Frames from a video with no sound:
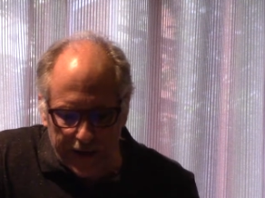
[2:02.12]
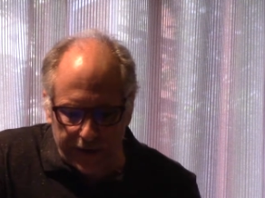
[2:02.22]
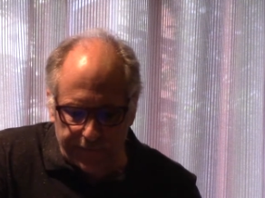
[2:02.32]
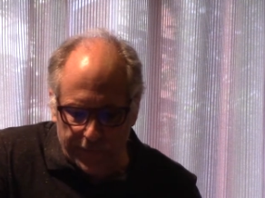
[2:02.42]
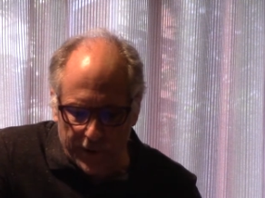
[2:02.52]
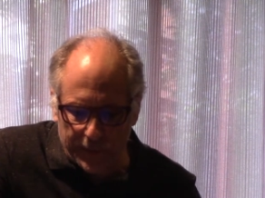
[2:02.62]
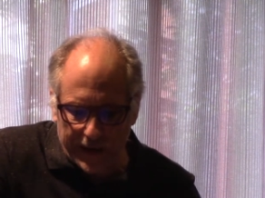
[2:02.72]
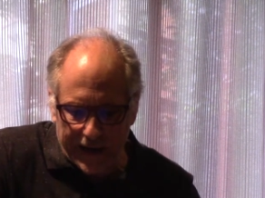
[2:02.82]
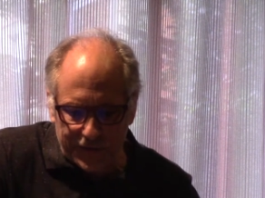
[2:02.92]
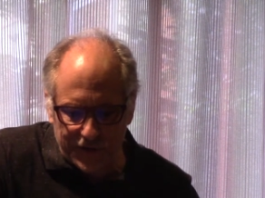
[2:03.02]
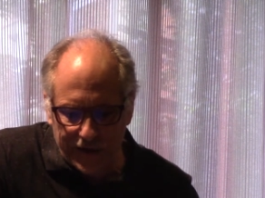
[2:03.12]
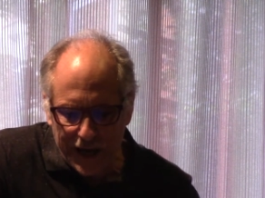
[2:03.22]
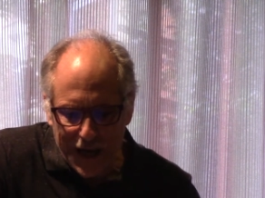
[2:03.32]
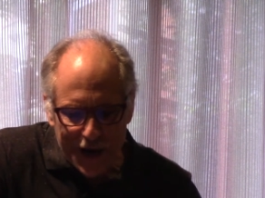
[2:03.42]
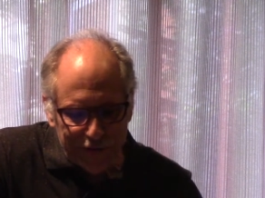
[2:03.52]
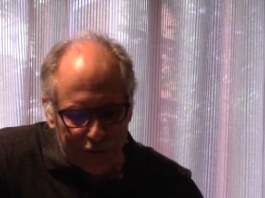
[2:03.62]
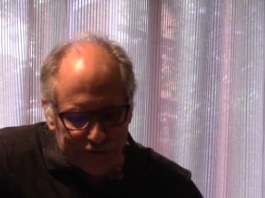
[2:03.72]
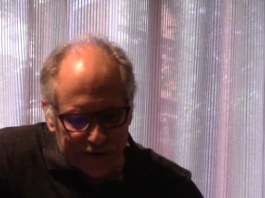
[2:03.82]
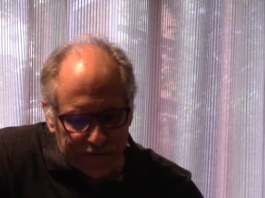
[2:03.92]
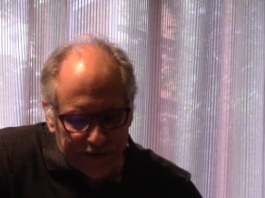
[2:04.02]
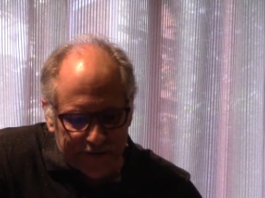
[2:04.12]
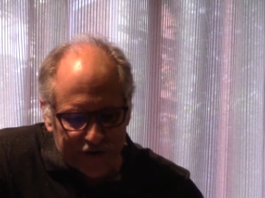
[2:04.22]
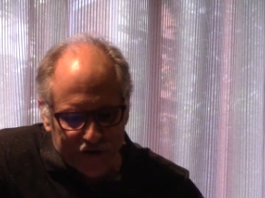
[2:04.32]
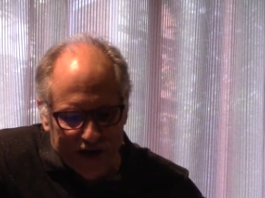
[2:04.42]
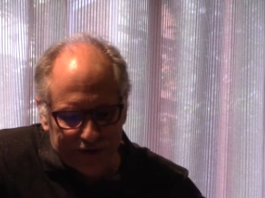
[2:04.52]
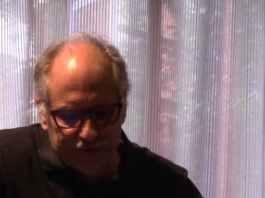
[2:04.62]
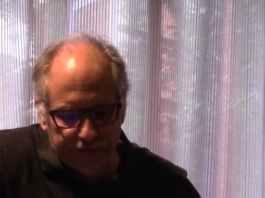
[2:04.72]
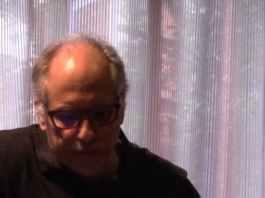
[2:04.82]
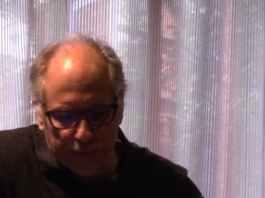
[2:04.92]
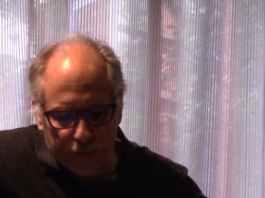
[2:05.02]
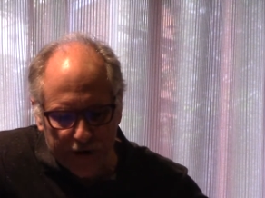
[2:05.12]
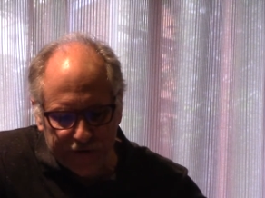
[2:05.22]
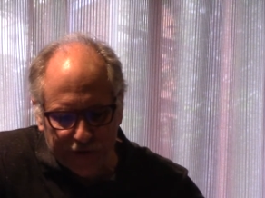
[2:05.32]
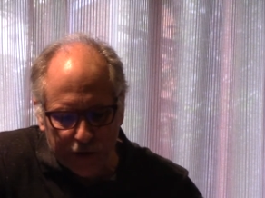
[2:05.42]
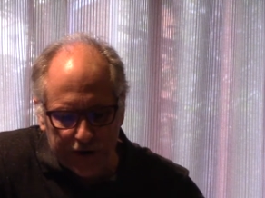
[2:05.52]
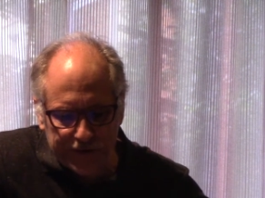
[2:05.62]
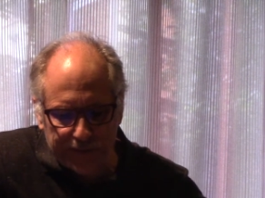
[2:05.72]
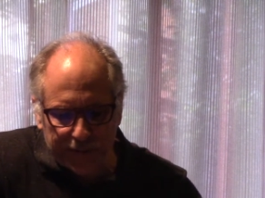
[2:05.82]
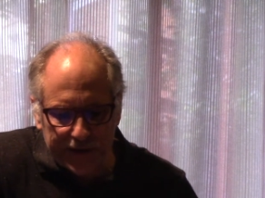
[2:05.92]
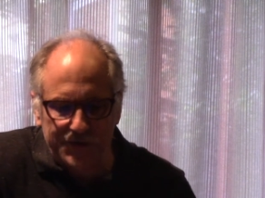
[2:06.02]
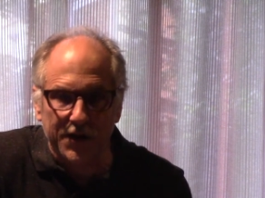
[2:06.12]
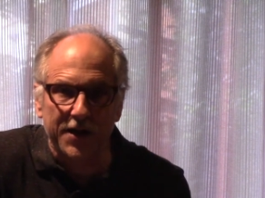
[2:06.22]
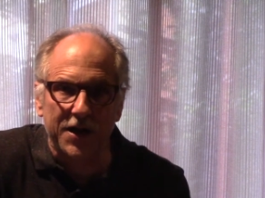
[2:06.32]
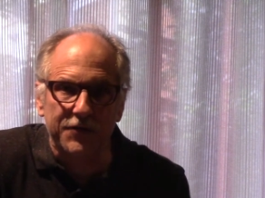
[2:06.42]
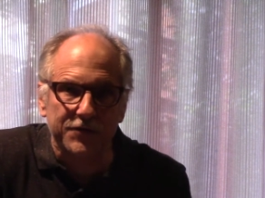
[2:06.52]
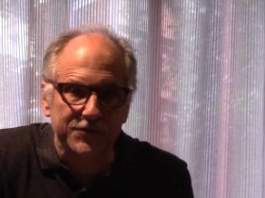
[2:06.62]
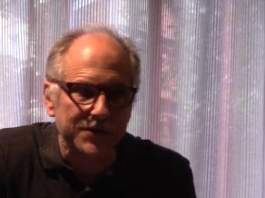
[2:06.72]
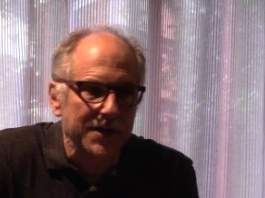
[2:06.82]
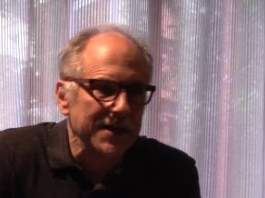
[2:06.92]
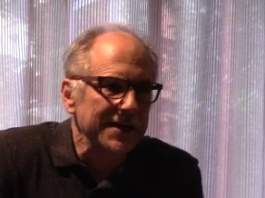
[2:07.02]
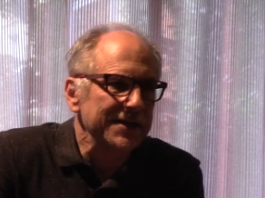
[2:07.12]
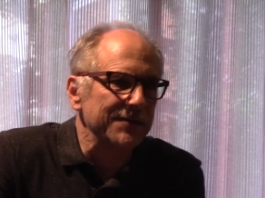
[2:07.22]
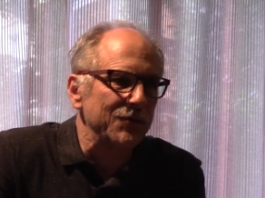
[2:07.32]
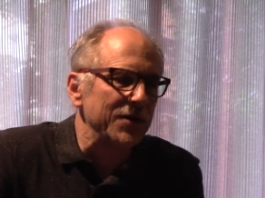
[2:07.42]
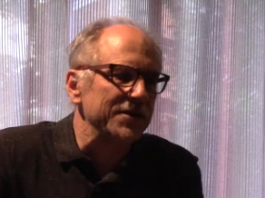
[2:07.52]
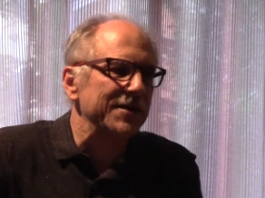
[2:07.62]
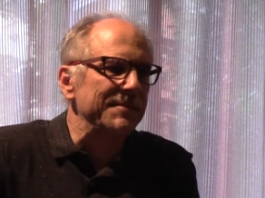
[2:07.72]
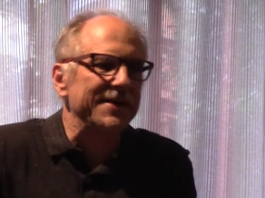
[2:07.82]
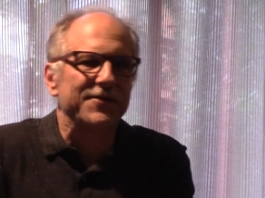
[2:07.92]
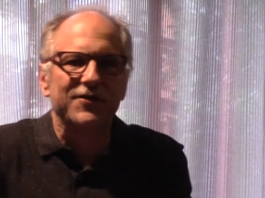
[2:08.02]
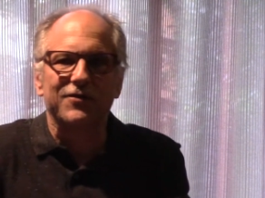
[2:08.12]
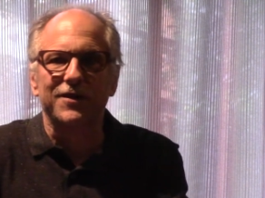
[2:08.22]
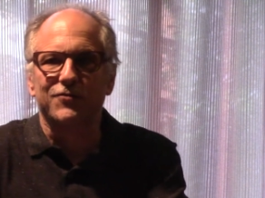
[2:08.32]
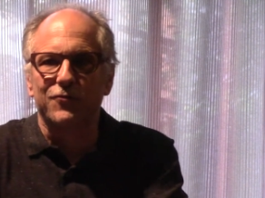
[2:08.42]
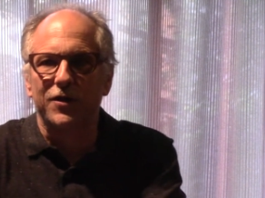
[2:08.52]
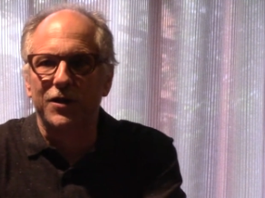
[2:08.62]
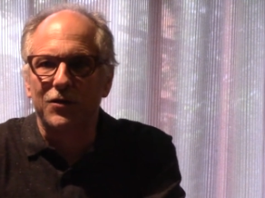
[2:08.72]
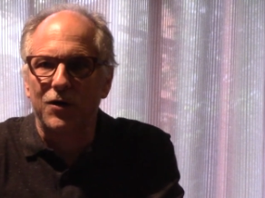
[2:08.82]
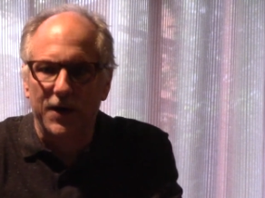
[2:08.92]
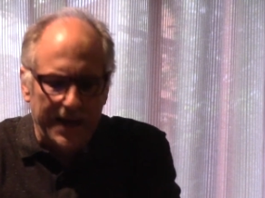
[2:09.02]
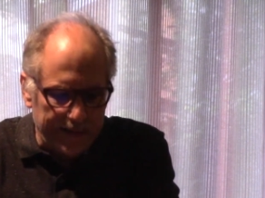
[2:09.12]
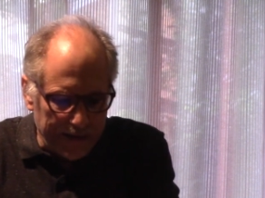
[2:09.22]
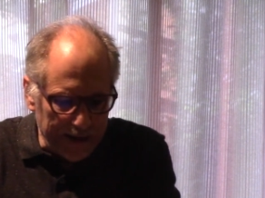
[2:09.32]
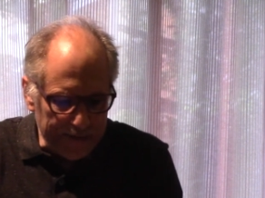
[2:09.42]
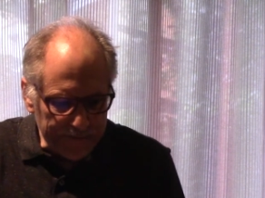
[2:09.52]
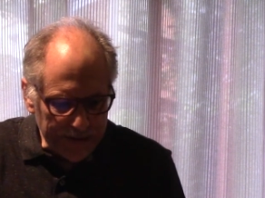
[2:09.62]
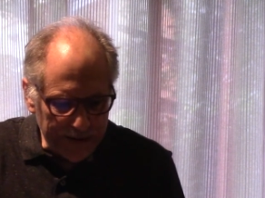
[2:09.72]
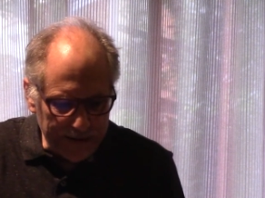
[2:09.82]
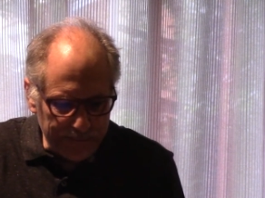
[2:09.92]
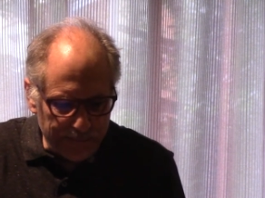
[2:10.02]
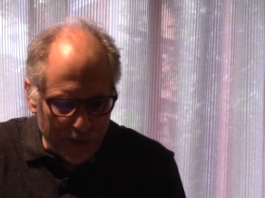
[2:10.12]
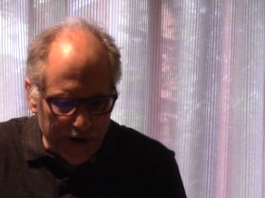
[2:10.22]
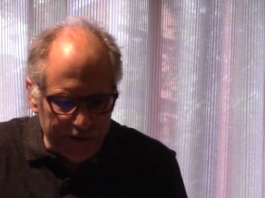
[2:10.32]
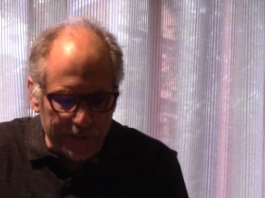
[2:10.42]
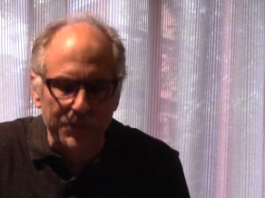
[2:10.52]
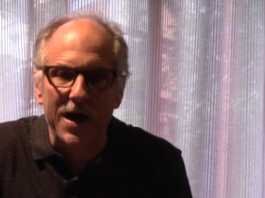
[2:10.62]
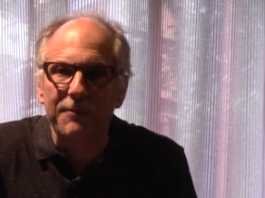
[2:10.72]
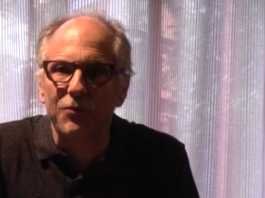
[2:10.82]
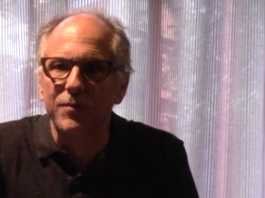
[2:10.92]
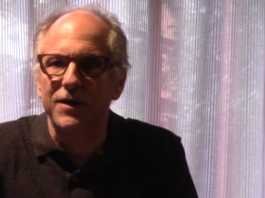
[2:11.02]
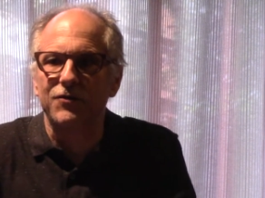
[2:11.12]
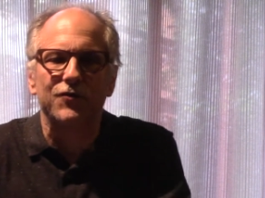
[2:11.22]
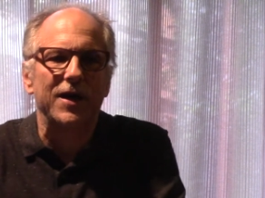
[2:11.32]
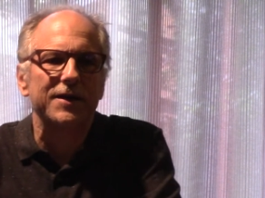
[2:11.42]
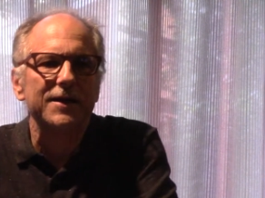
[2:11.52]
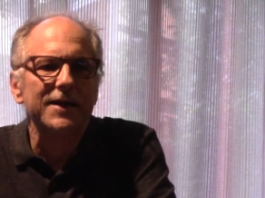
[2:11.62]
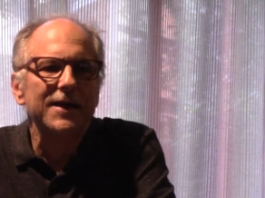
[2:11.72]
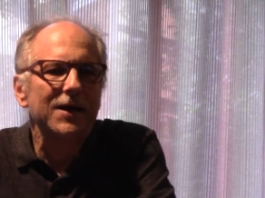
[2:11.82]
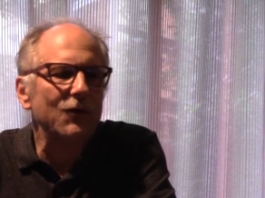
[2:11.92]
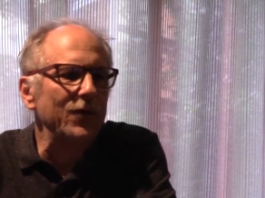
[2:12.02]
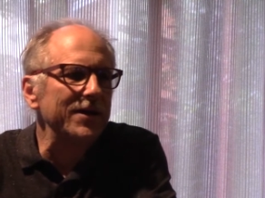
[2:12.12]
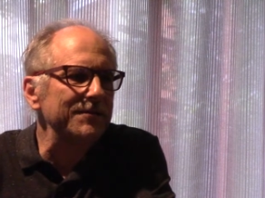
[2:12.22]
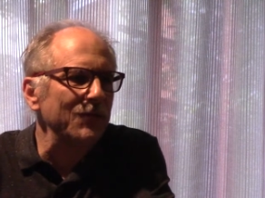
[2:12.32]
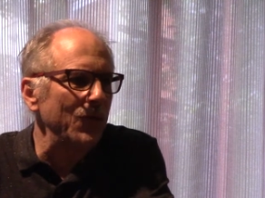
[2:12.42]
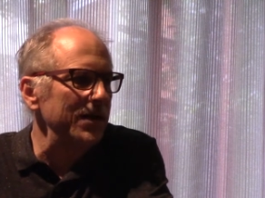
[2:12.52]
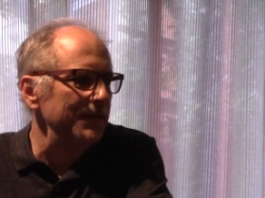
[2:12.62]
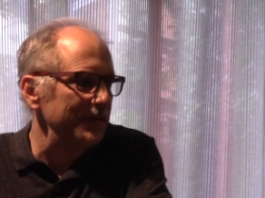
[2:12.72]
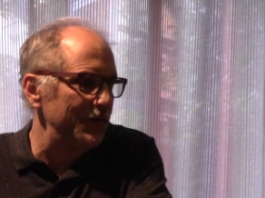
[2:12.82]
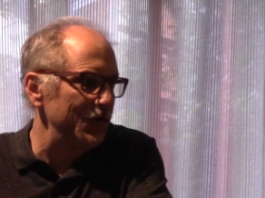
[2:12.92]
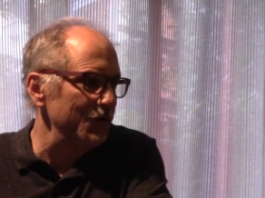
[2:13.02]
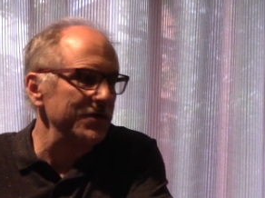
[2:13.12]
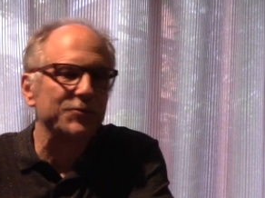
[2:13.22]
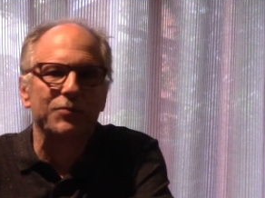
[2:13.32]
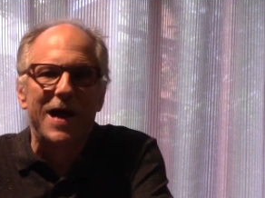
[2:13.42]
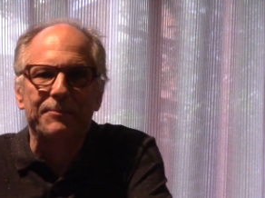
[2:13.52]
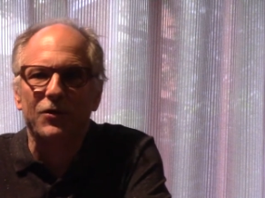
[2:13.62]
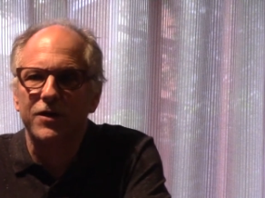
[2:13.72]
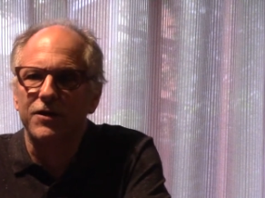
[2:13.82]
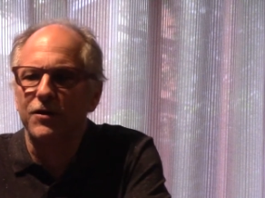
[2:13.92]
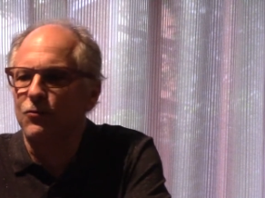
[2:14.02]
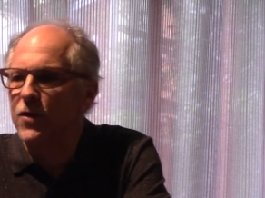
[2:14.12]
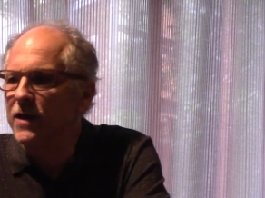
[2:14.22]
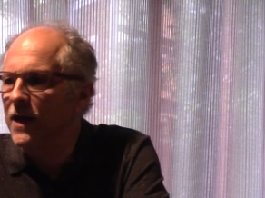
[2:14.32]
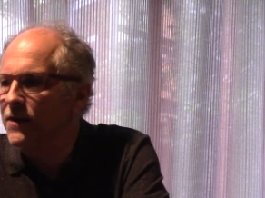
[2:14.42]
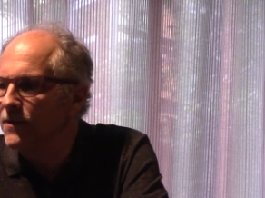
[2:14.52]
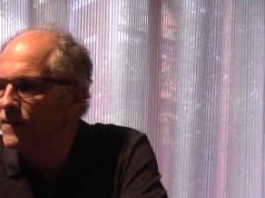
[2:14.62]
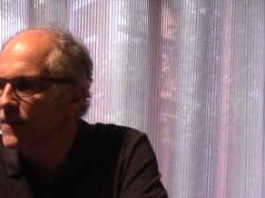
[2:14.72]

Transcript: and affordable housing, those living in the shadows of immigration laws and policing, and others. One can make this list really long. And part of the problem is that to do this properly, you need a weekend